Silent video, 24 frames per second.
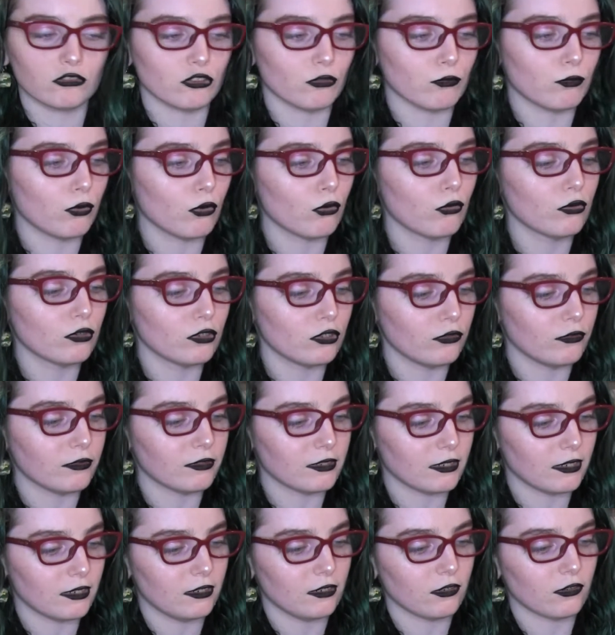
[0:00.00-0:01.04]
support, you can
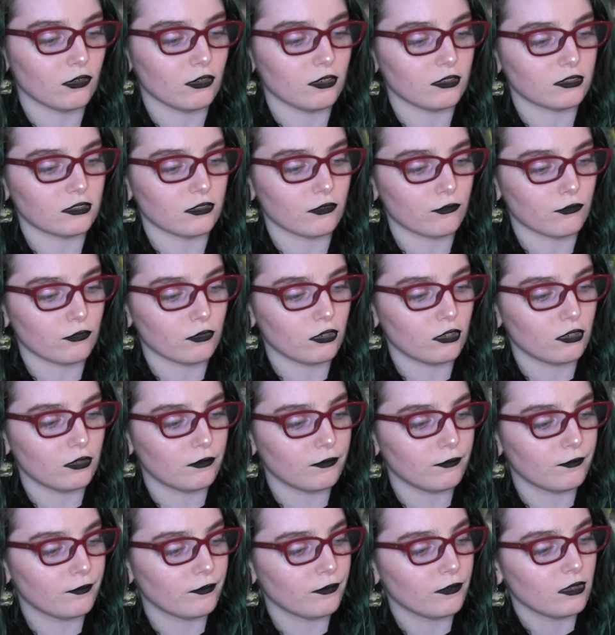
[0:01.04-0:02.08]
tie it across the front.
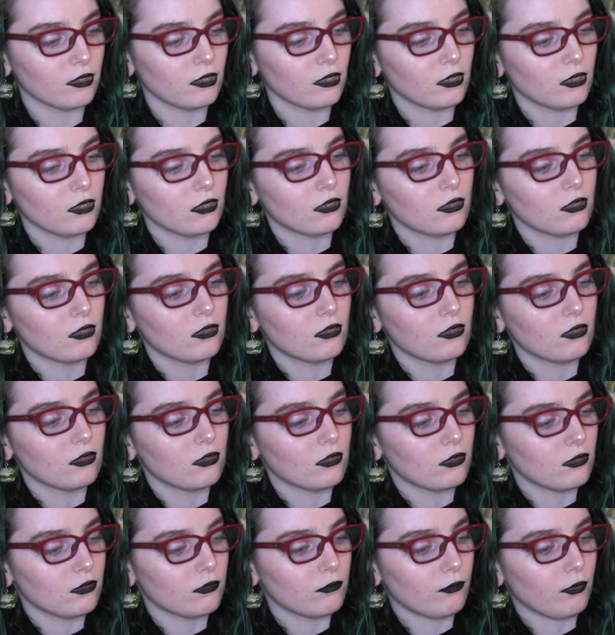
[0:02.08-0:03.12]

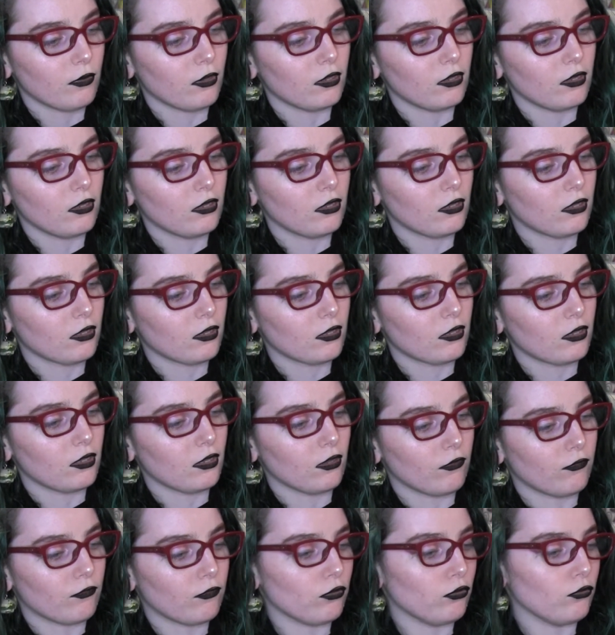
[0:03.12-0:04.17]
But
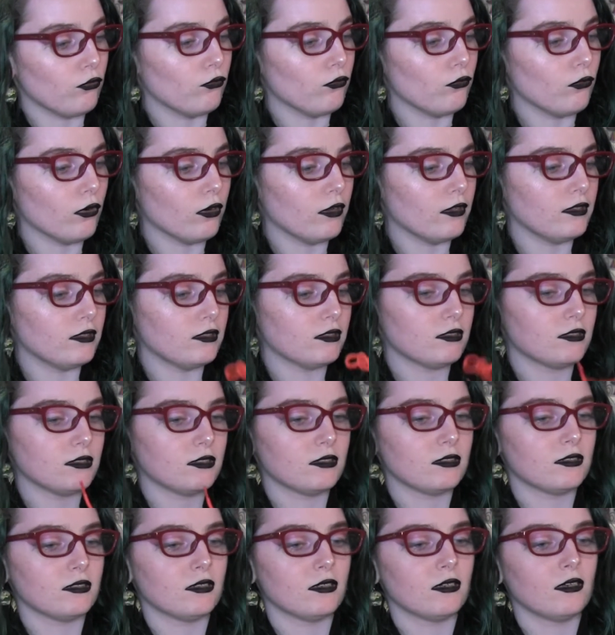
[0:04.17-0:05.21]
if you
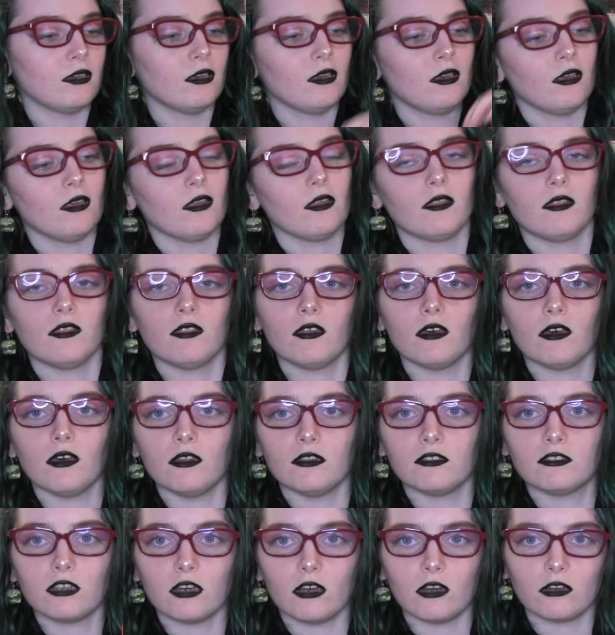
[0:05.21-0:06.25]
want
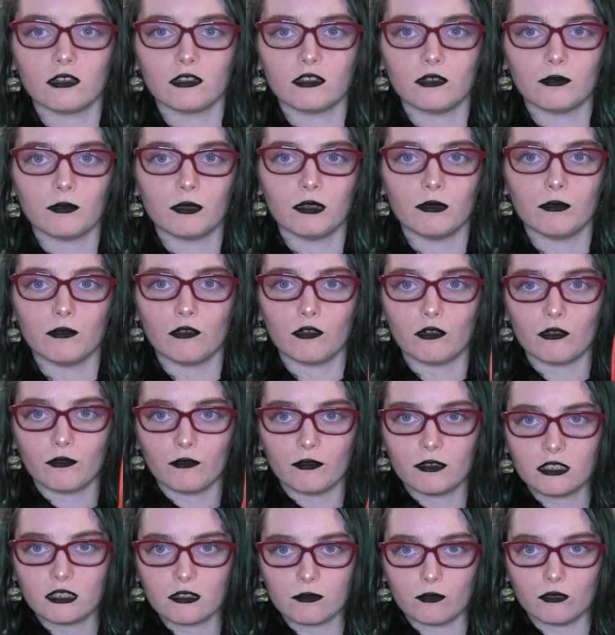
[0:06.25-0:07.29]
the tongue to be more
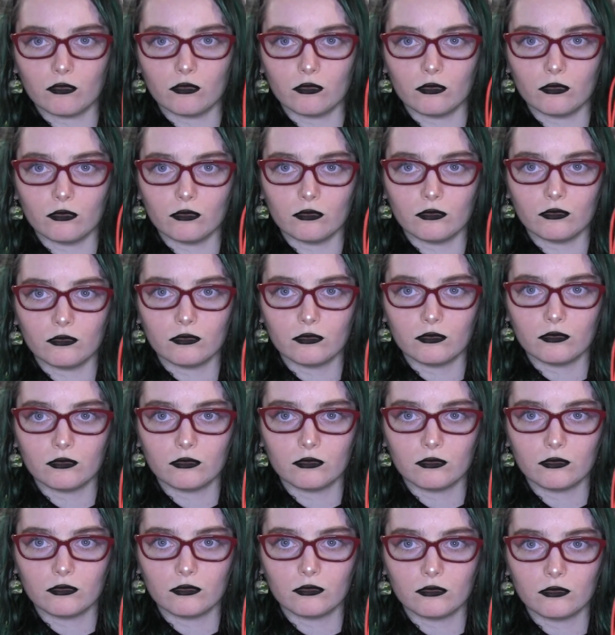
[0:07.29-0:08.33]
visible,
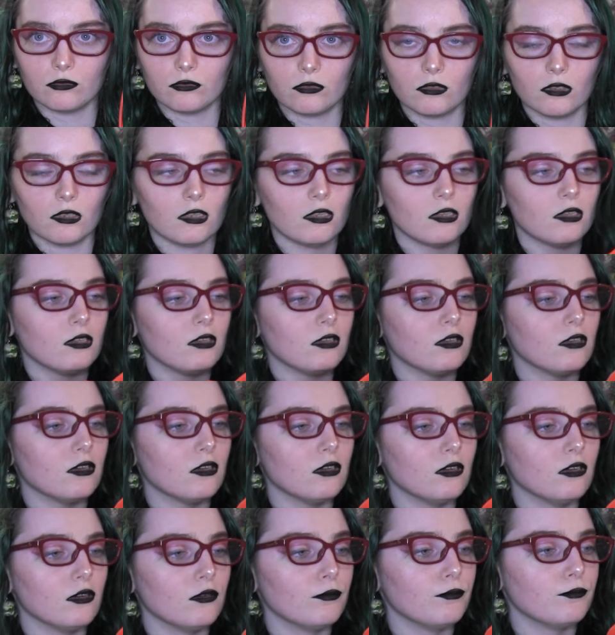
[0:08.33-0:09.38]

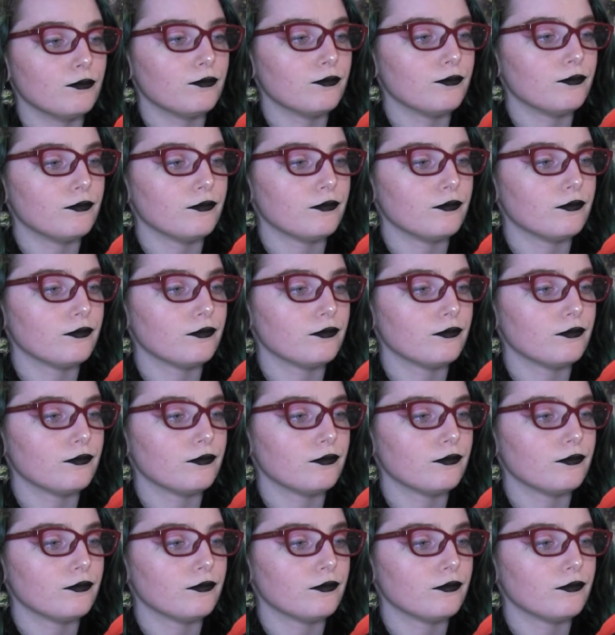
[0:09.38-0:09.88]
um,